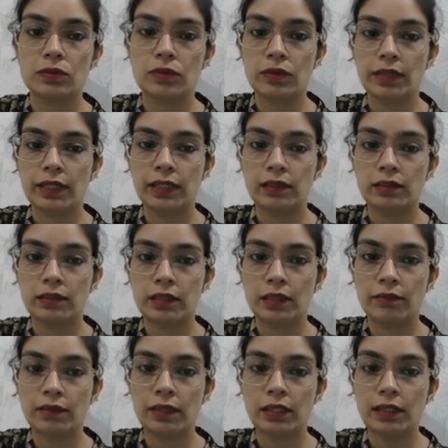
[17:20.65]
So it's
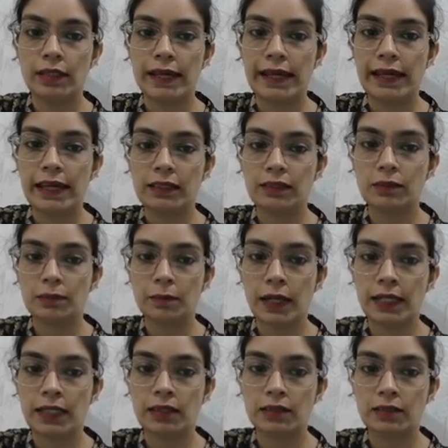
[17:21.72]
given x
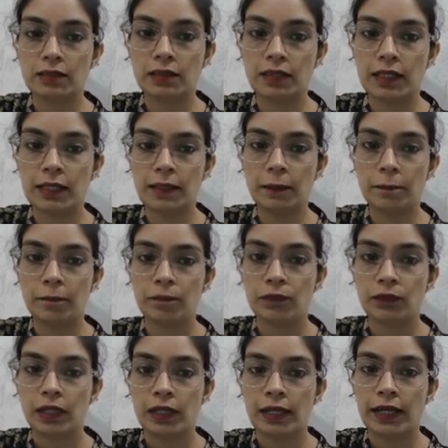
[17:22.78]
minus 3
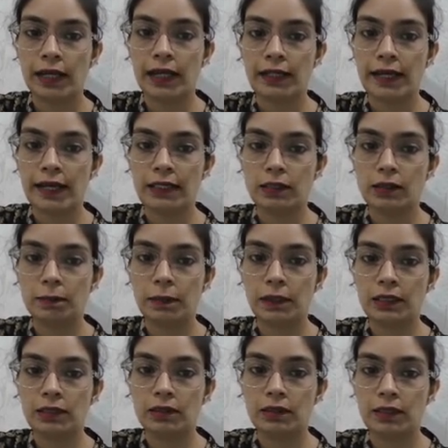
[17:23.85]
and x
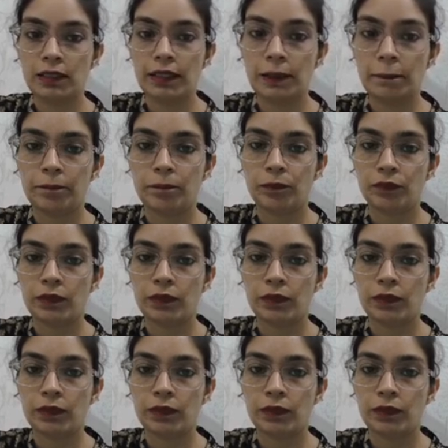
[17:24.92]
plus 3.